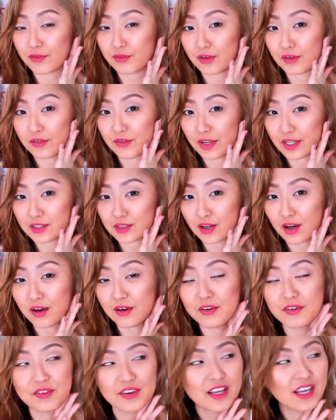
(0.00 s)
of your face
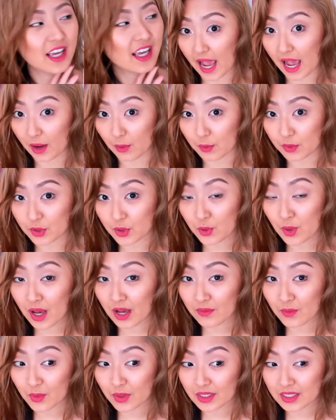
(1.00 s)
off. Yeah, when you
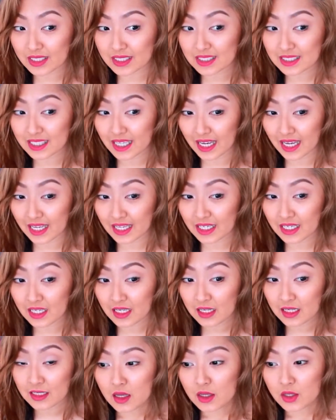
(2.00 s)
have oily skin,
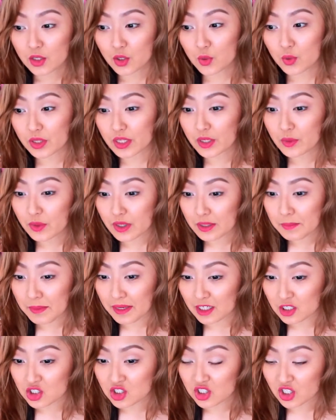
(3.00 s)
you really want to
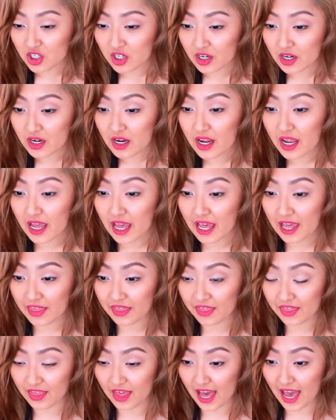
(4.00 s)
make sure
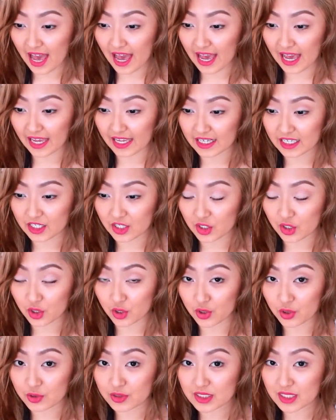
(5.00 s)
that you're
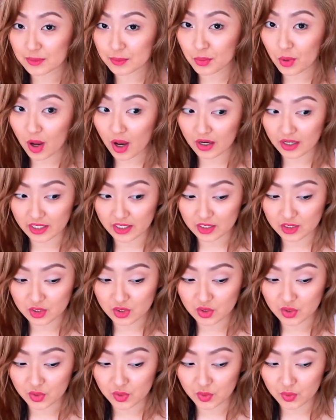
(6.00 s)
using products
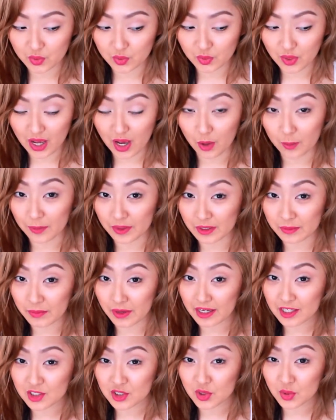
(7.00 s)
to help
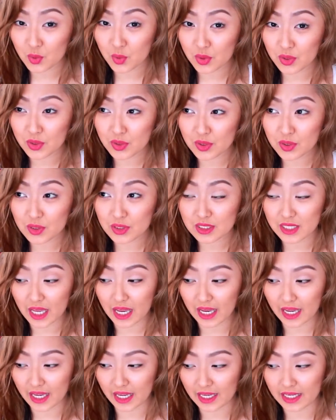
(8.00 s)
minimize your oils
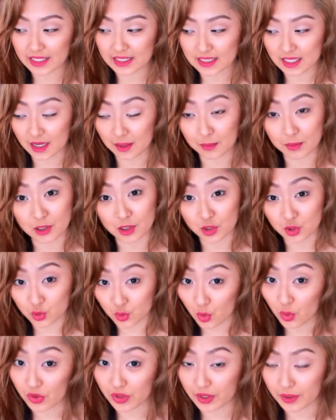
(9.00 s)
and
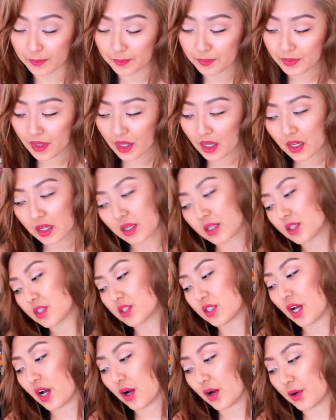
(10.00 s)
control them.
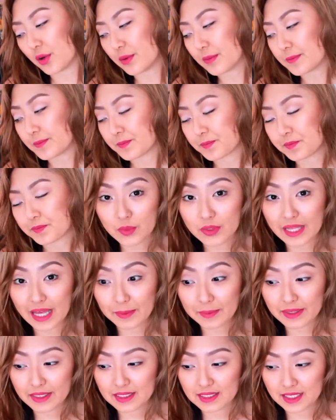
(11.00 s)
So with that
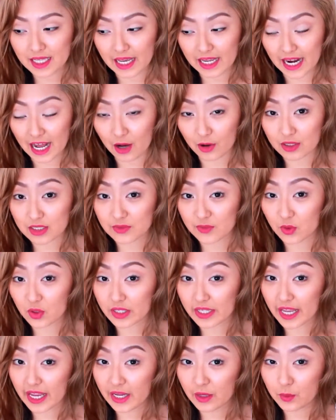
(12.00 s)
being said, I'll
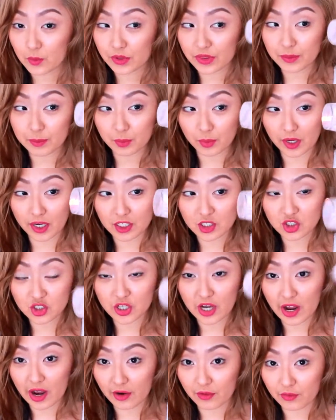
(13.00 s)
exfoliate with the brush
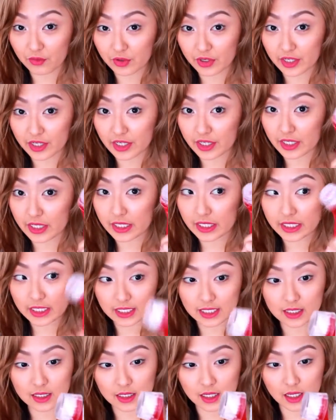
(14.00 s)
every